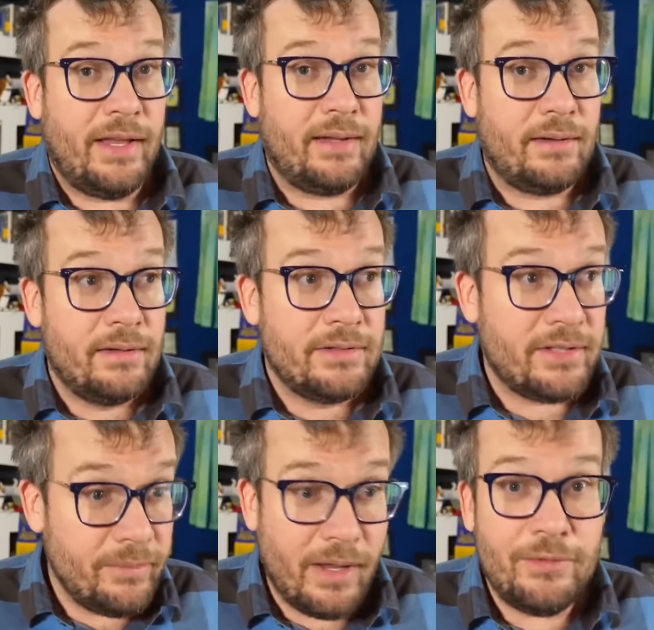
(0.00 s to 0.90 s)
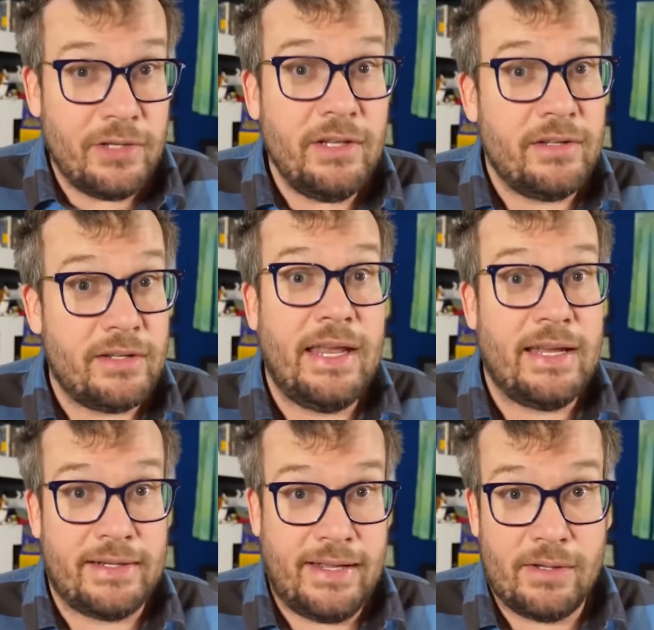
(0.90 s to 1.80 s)
Hank, sometimes you need to
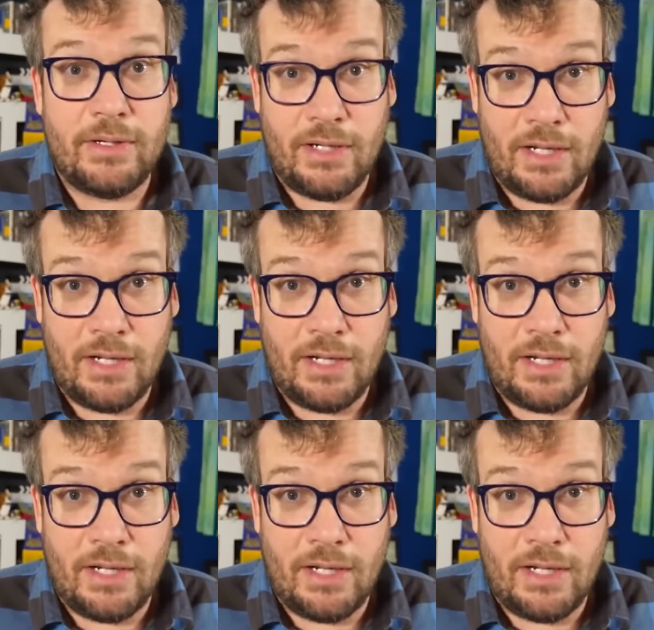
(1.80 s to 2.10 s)
take it down a